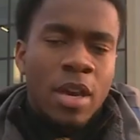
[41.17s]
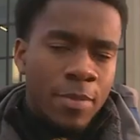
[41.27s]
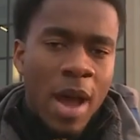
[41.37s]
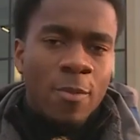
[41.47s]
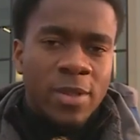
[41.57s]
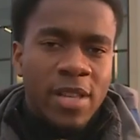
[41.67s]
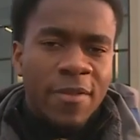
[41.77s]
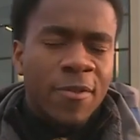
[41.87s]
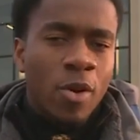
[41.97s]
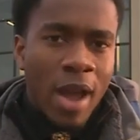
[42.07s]
And bomb was
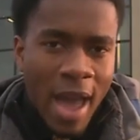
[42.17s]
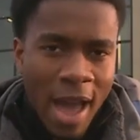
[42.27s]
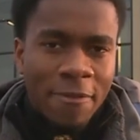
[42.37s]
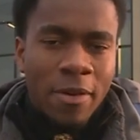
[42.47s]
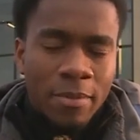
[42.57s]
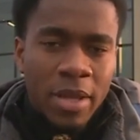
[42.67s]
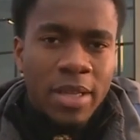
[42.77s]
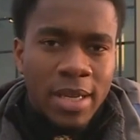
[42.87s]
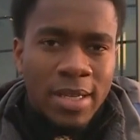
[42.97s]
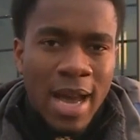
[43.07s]
set for half a
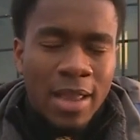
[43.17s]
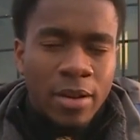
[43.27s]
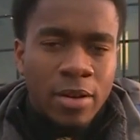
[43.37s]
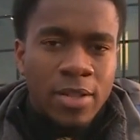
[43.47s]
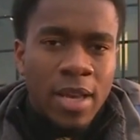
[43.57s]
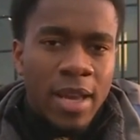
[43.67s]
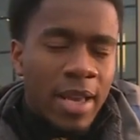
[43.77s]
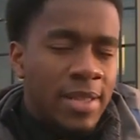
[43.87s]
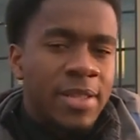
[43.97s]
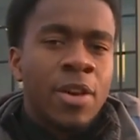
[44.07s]
million dollars
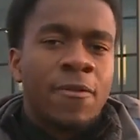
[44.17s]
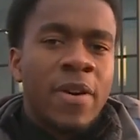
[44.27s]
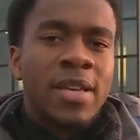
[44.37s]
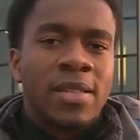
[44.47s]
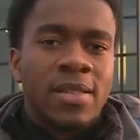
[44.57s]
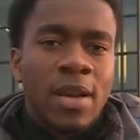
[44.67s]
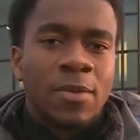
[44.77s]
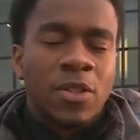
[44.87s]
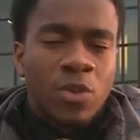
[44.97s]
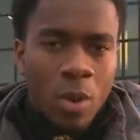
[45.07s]
and Seal faces up
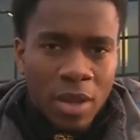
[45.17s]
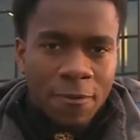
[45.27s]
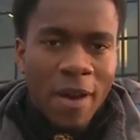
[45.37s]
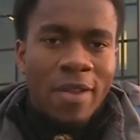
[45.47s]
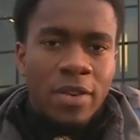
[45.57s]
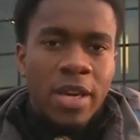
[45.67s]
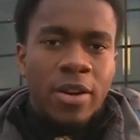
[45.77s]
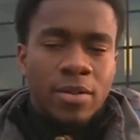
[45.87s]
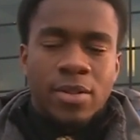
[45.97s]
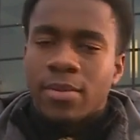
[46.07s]
to 25
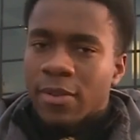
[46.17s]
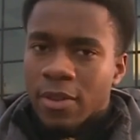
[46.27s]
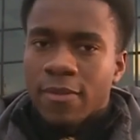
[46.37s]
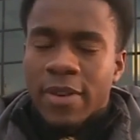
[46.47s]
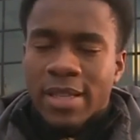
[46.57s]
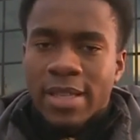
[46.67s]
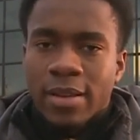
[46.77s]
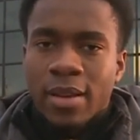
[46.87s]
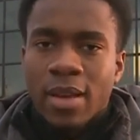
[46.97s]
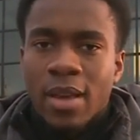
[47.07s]
years if
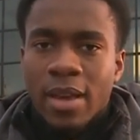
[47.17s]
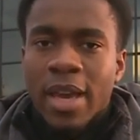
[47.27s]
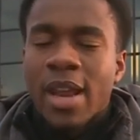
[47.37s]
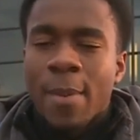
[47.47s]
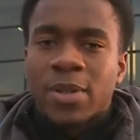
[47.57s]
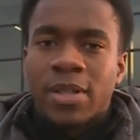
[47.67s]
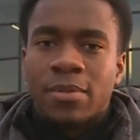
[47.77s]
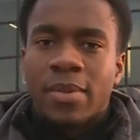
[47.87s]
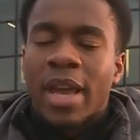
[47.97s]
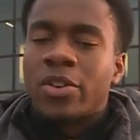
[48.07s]
convicted. In
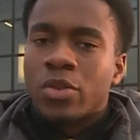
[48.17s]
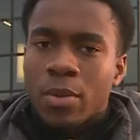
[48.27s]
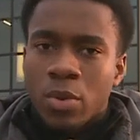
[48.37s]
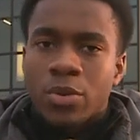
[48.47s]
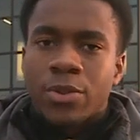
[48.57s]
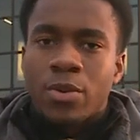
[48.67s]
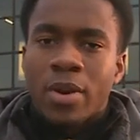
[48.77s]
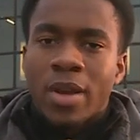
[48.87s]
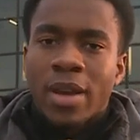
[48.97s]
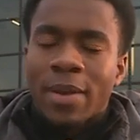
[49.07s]
Appleton, Andrew
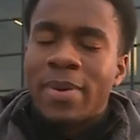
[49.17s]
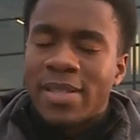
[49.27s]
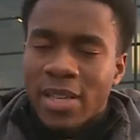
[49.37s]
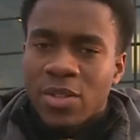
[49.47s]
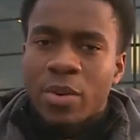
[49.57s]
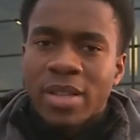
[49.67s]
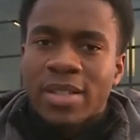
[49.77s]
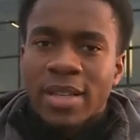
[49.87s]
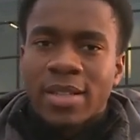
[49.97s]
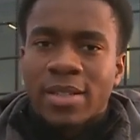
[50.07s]
Amuzu, NBC
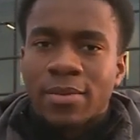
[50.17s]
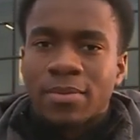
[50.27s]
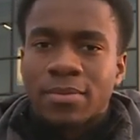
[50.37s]
26.